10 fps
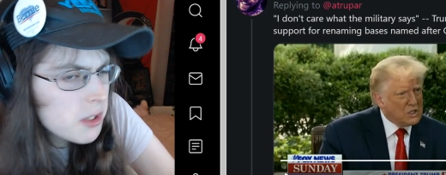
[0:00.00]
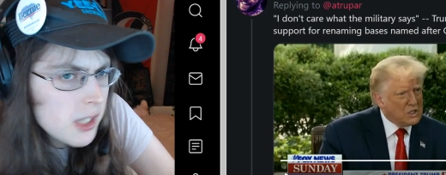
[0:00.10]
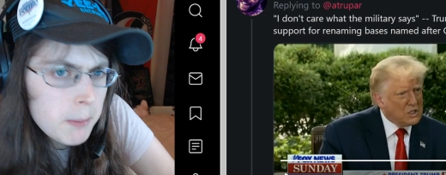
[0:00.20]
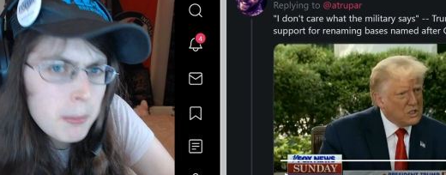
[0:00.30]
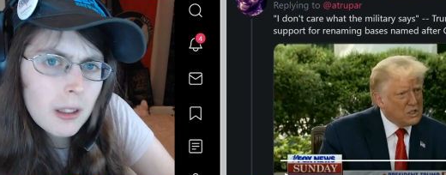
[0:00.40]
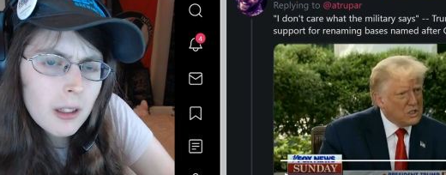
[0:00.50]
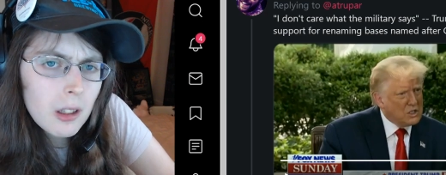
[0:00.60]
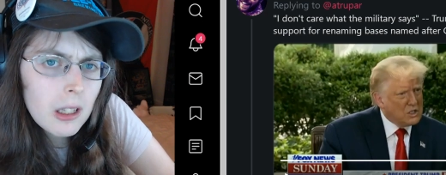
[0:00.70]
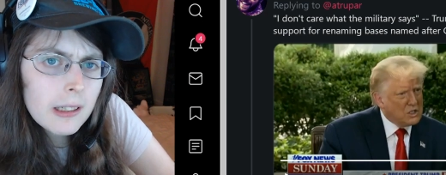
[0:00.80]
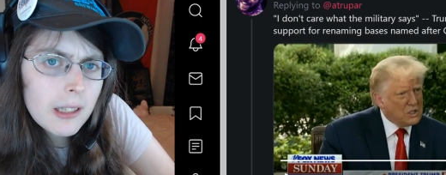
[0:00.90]
Speaker 1: that political
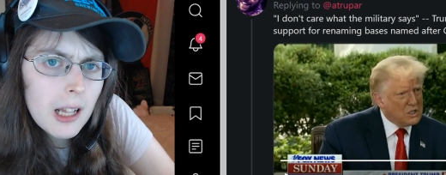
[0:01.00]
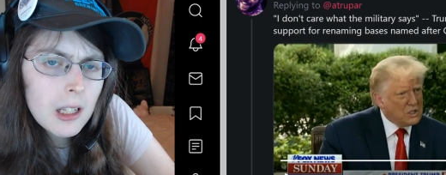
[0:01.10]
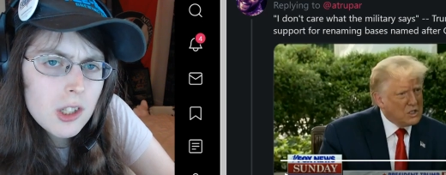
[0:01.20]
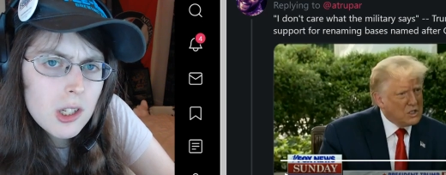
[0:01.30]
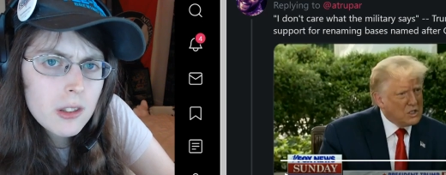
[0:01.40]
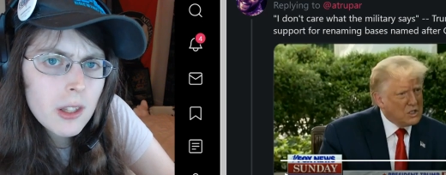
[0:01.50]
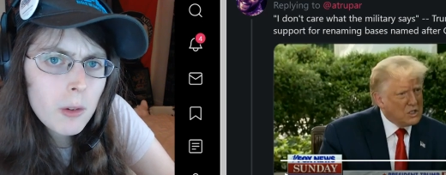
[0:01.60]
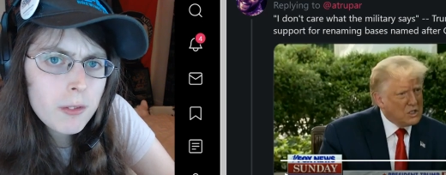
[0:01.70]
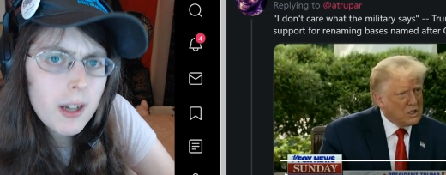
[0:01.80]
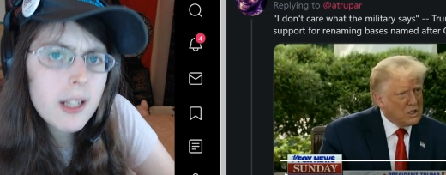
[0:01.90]
ideology that they were
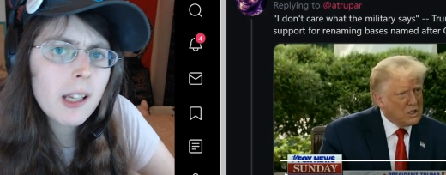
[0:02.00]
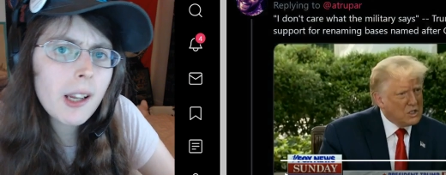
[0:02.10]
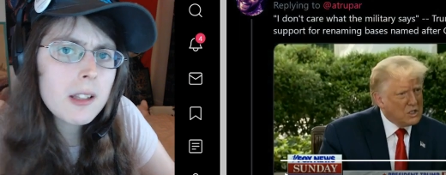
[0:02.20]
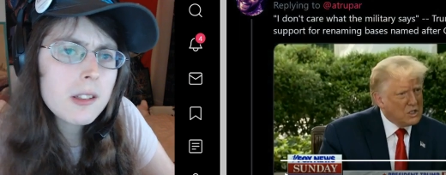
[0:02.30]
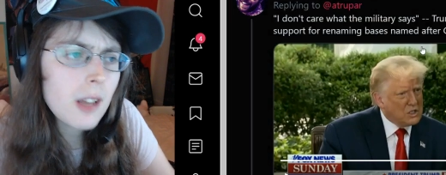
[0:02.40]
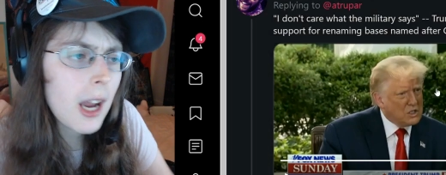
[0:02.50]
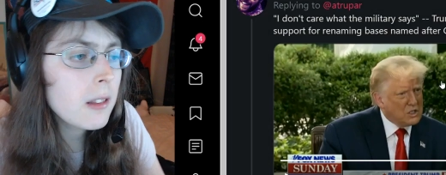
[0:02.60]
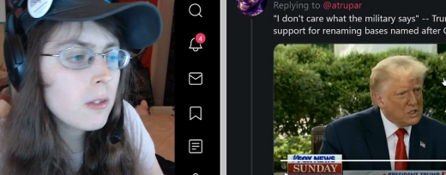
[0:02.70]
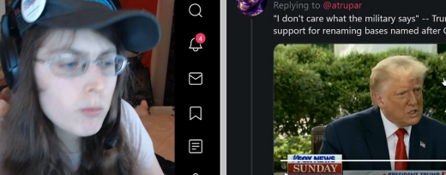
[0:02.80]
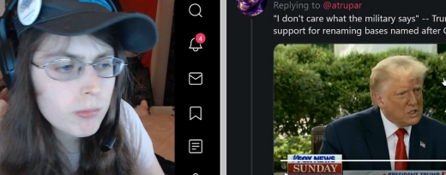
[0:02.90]
fighting against?
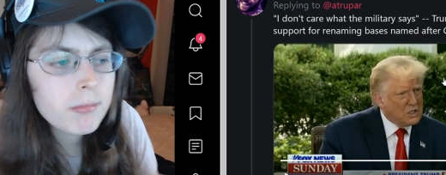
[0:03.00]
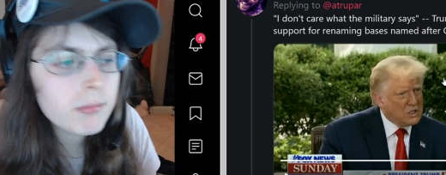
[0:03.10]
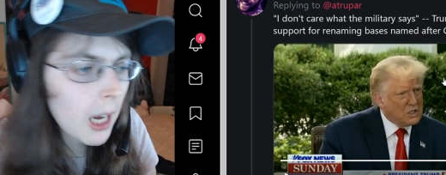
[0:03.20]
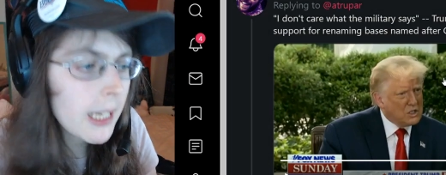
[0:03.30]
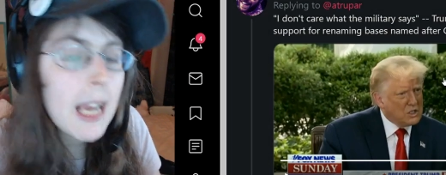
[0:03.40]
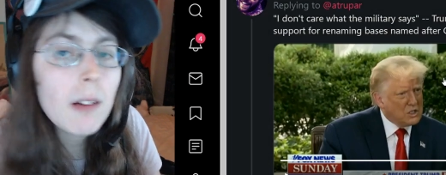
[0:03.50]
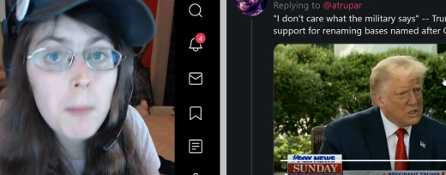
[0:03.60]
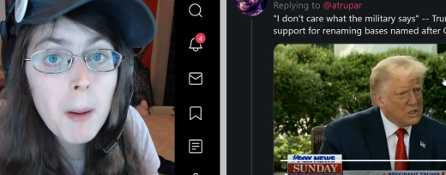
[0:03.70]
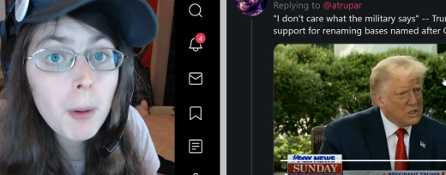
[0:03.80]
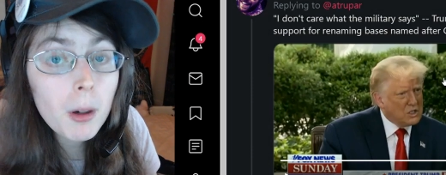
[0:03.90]
I can't
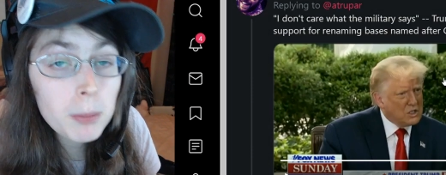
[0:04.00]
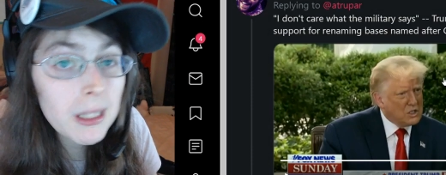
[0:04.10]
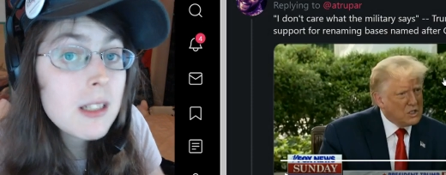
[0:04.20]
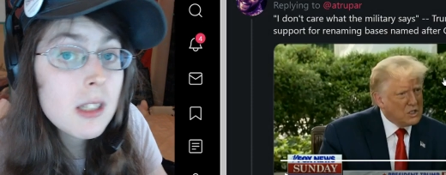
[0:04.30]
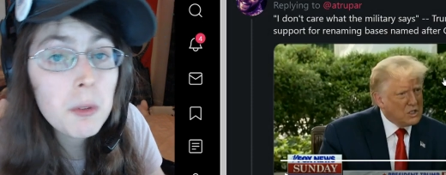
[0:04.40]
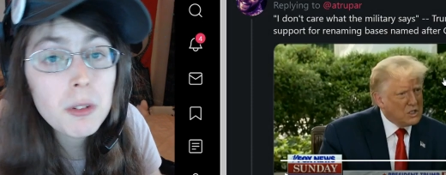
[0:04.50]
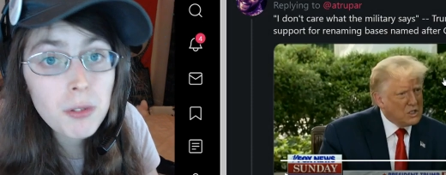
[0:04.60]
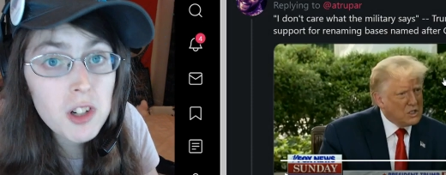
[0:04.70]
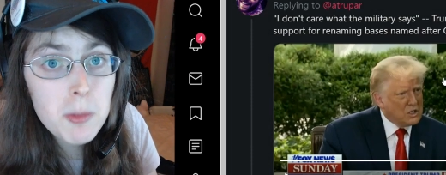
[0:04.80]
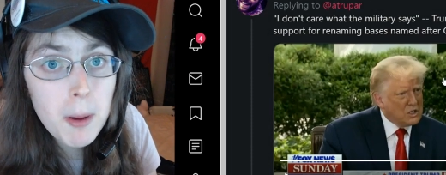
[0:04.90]
remember. Please, someone
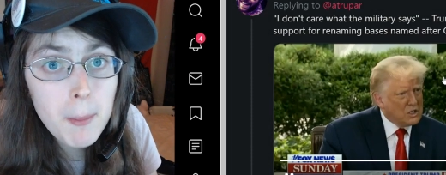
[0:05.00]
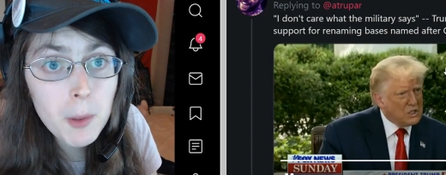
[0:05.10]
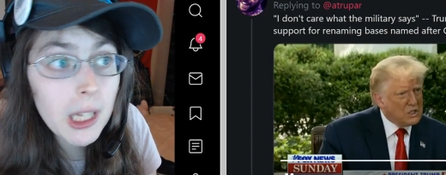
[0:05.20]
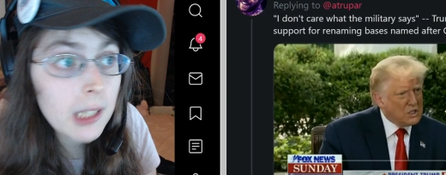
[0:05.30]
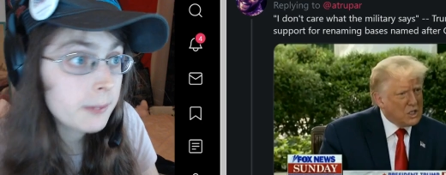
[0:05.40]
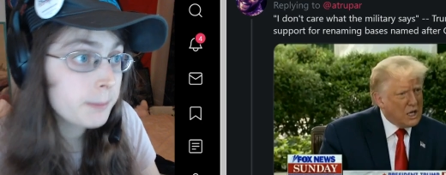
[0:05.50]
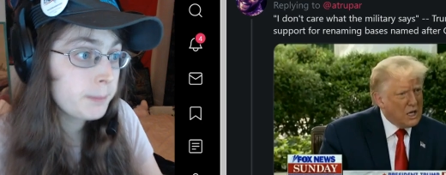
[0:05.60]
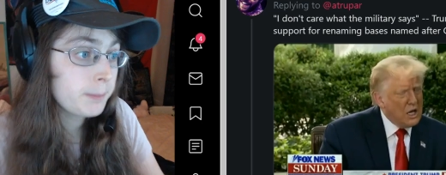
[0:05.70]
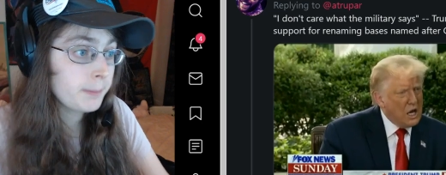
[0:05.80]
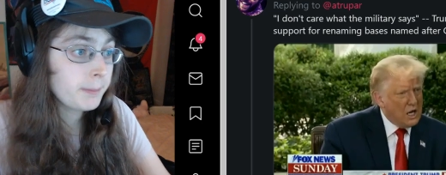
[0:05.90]
refresh my memory.
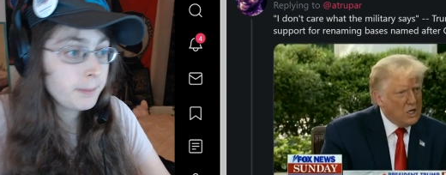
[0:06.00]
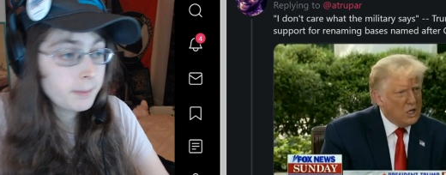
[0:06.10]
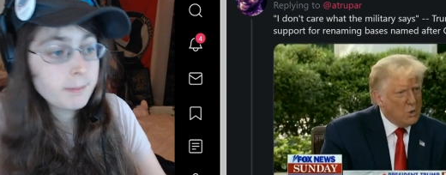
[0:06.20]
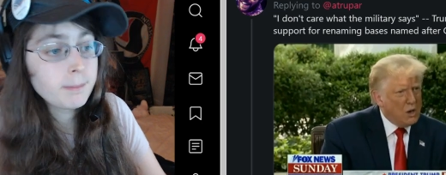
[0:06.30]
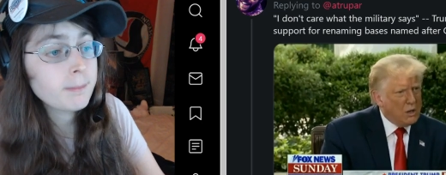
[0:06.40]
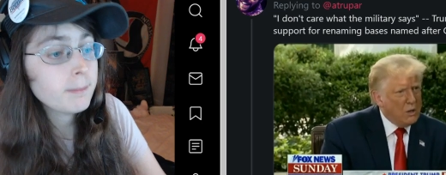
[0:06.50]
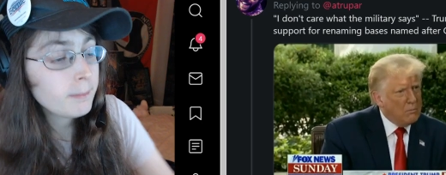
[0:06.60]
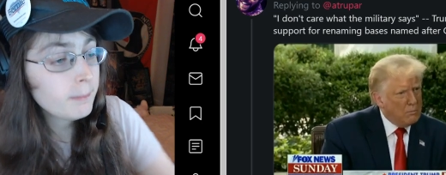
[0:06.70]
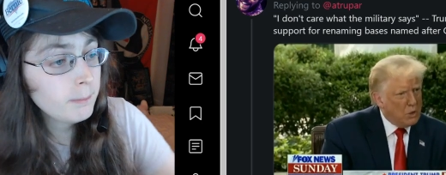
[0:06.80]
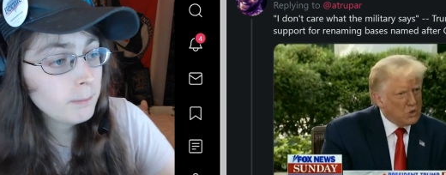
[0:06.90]
Speaker 2: And you know what?
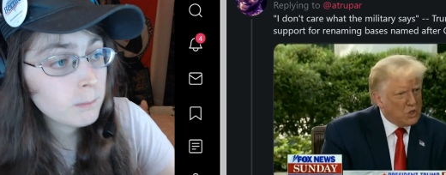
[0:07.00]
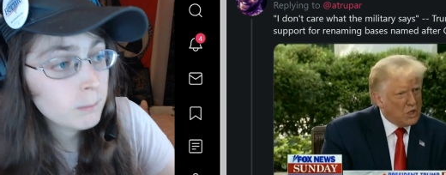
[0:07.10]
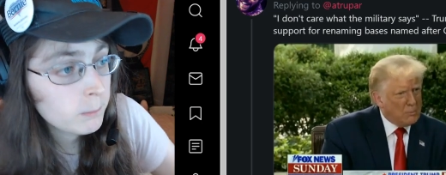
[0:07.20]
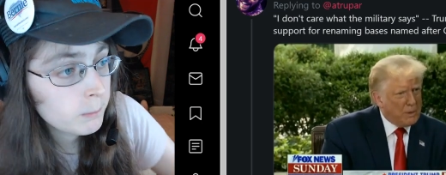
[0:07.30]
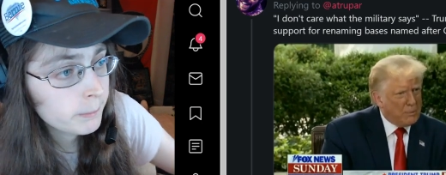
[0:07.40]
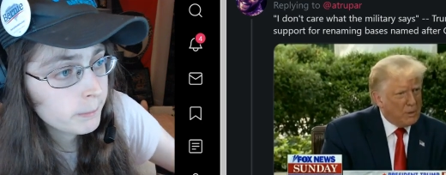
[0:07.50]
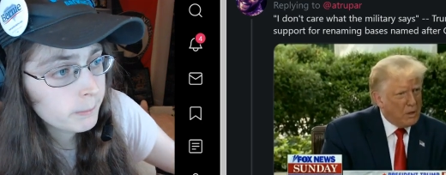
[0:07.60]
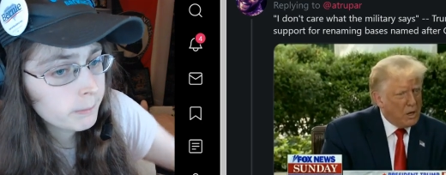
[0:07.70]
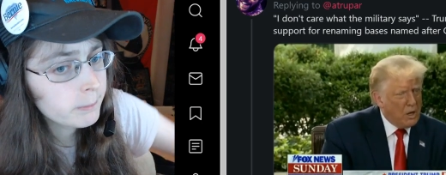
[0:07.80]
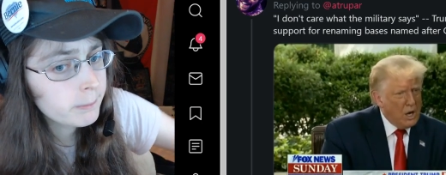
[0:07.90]
Most other people
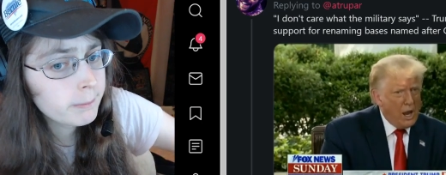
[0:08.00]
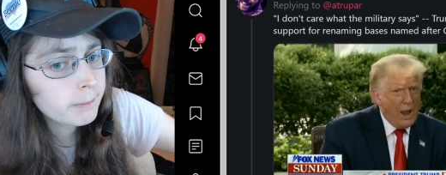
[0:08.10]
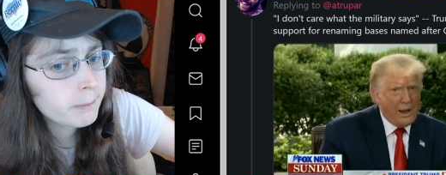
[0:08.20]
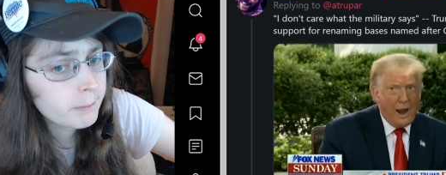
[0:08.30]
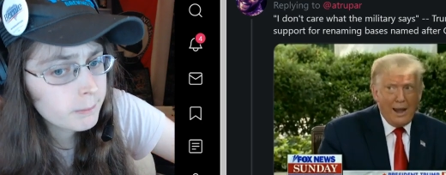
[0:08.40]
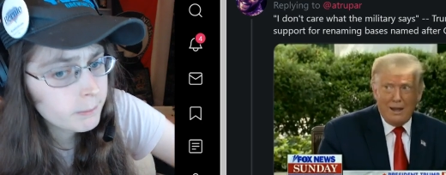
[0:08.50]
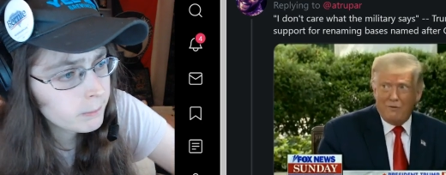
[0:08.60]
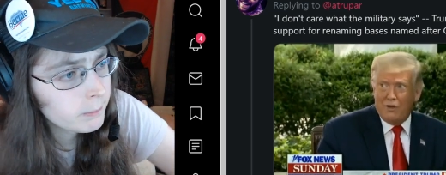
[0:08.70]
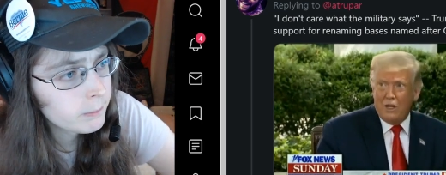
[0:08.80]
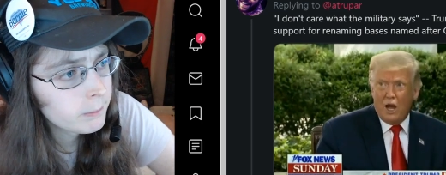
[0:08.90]
are. And I
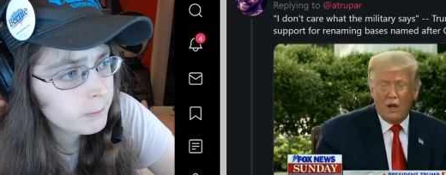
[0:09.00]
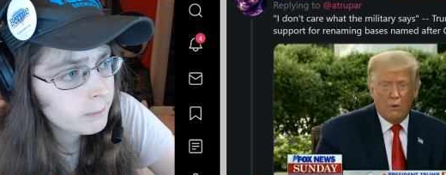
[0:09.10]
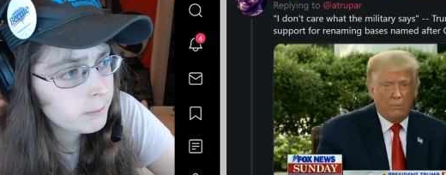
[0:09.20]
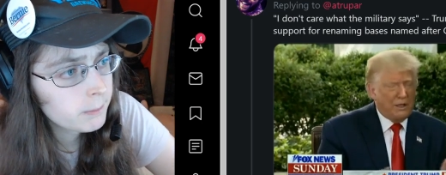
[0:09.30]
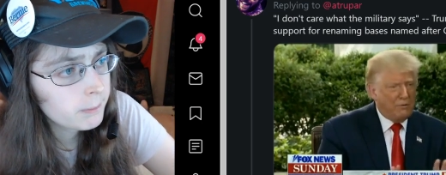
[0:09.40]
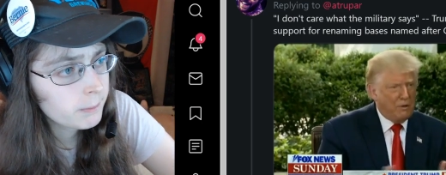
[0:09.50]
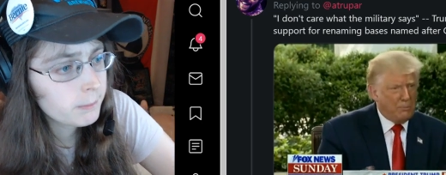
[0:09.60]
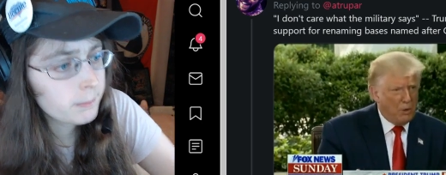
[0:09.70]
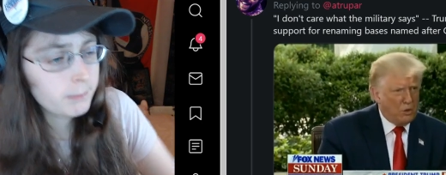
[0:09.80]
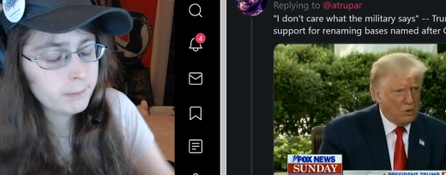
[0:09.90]
don't believe in
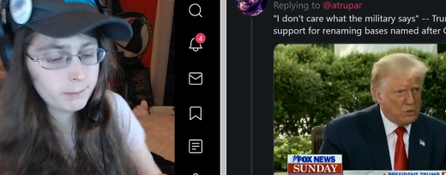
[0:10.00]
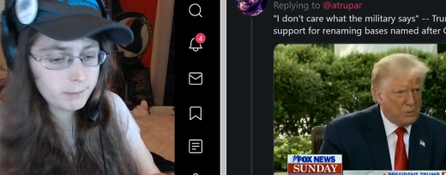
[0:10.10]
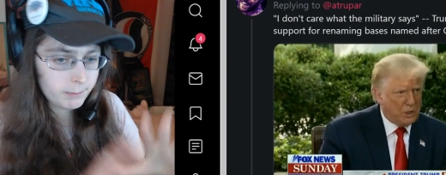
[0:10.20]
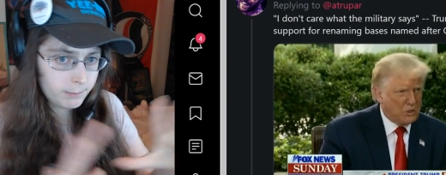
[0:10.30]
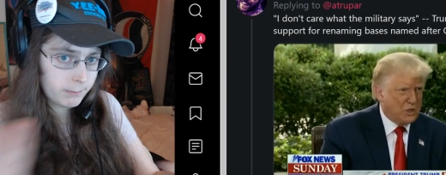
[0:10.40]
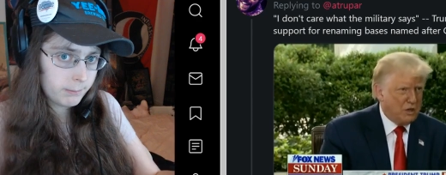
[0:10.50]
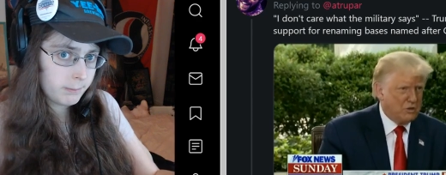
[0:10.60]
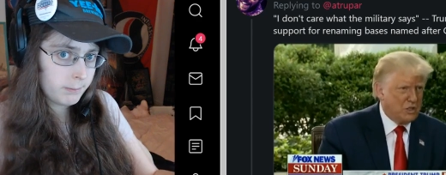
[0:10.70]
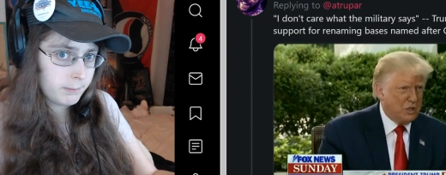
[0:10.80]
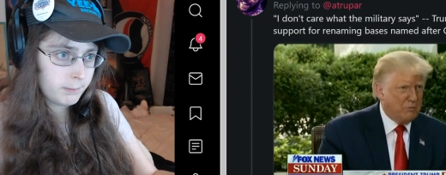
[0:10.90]
polls because I
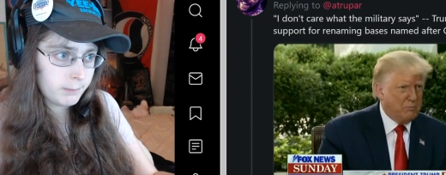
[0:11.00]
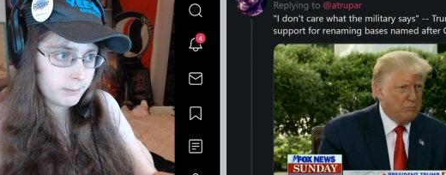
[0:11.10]
see the